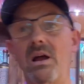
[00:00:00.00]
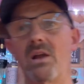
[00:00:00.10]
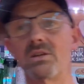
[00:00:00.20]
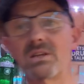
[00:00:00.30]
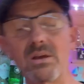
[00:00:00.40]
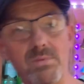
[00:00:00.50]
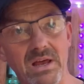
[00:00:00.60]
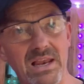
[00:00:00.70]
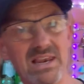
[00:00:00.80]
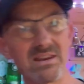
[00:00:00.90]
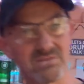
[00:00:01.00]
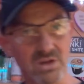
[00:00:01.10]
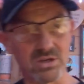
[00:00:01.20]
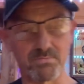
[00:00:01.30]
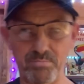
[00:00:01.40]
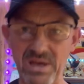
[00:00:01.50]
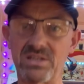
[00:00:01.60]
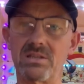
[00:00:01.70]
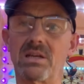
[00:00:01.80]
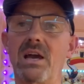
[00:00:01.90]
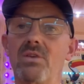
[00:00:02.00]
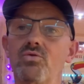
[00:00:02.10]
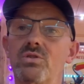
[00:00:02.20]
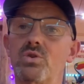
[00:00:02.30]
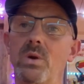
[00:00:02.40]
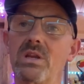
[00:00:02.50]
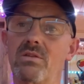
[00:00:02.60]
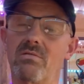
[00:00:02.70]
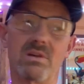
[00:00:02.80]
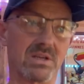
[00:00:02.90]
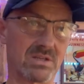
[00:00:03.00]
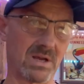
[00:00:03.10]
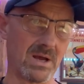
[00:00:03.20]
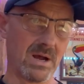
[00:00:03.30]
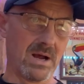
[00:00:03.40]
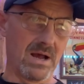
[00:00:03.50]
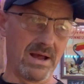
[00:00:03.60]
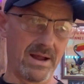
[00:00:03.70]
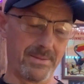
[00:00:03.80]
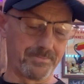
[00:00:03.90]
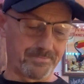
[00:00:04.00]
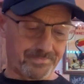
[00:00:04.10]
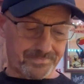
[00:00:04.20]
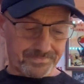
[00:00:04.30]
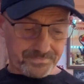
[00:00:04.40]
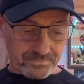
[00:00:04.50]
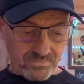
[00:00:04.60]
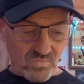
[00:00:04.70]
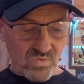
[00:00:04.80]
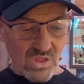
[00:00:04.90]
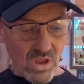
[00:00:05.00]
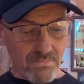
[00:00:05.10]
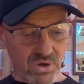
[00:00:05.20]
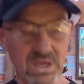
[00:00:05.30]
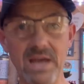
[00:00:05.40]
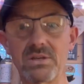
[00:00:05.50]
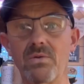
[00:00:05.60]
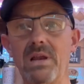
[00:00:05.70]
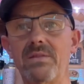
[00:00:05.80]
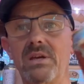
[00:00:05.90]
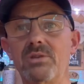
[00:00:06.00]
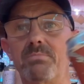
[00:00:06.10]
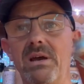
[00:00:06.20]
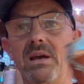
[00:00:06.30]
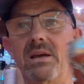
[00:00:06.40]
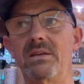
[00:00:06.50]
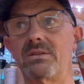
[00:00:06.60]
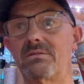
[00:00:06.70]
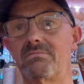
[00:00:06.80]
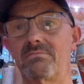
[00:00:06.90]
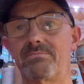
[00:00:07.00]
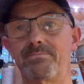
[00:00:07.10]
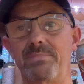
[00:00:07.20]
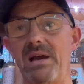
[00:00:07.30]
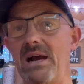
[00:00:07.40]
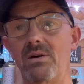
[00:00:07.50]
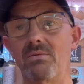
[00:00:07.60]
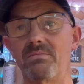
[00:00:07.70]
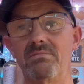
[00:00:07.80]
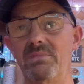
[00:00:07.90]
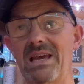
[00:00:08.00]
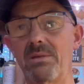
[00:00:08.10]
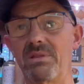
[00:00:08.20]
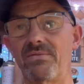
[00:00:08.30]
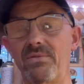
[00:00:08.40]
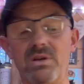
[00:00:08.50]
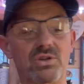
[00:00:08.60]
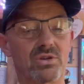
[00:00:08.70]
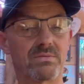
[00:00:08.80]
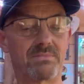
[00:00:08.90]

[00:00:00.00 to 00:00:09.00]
I like to keep it as best as I can under 20 degrees. But yeah, don't let these beers be out. Get them in the fridge.